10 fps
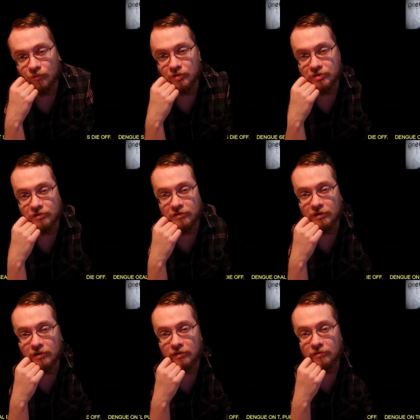just
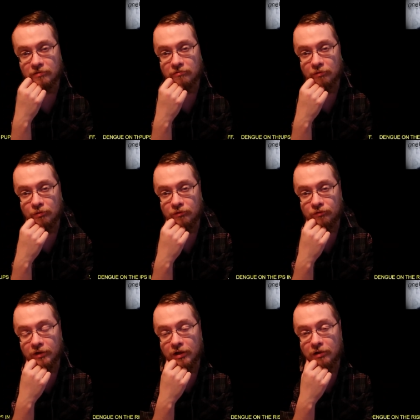say screw it for
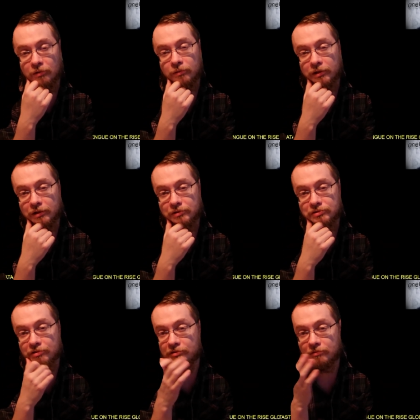now and
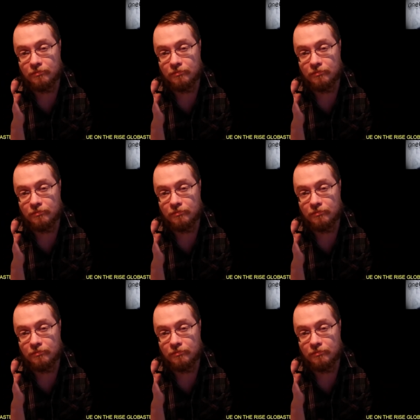just